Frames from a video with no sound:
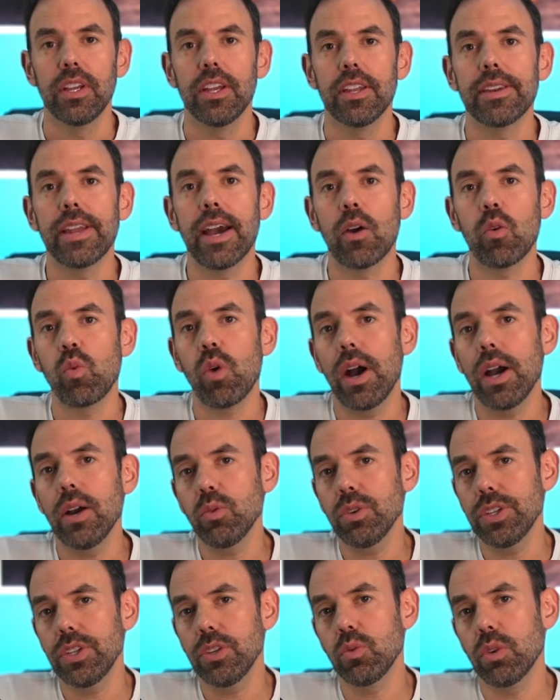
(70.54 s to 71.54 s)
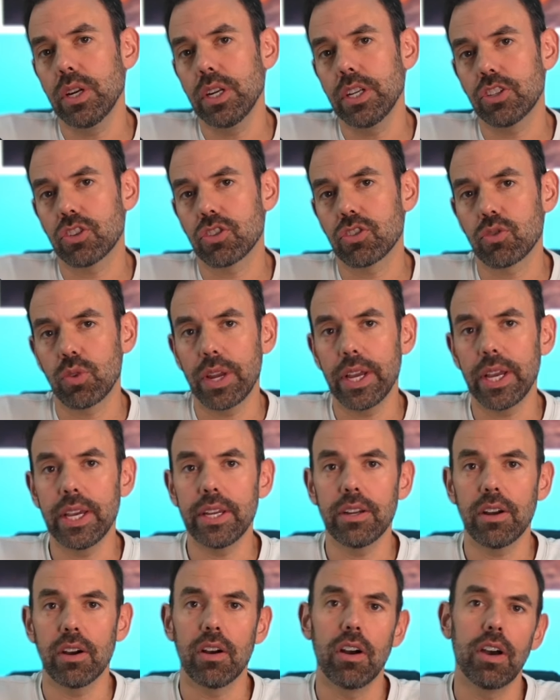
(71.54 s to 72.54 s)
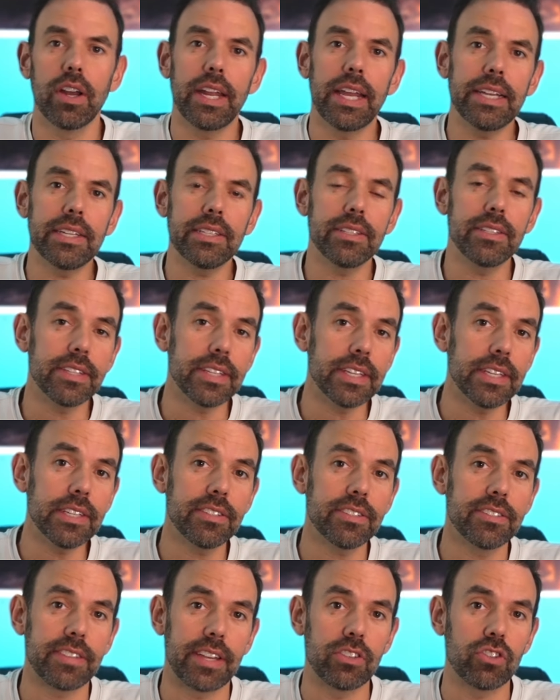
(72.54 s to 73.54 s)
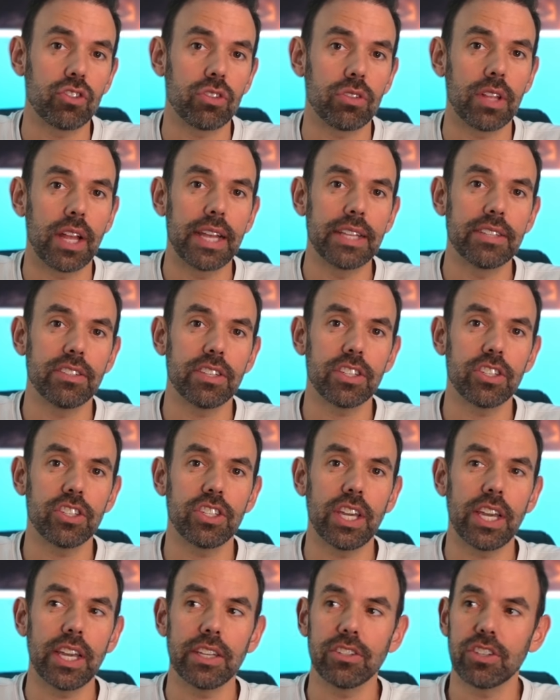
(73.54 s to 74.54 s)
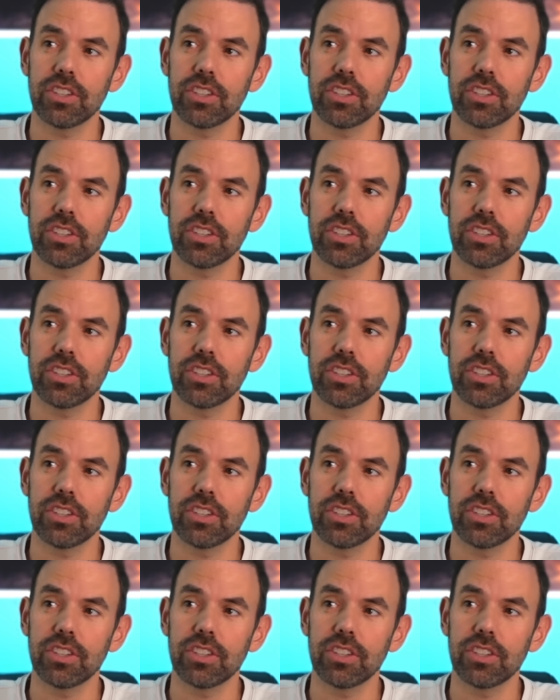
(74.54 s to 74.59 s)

Now, why would you want to trade on a decentralized exchange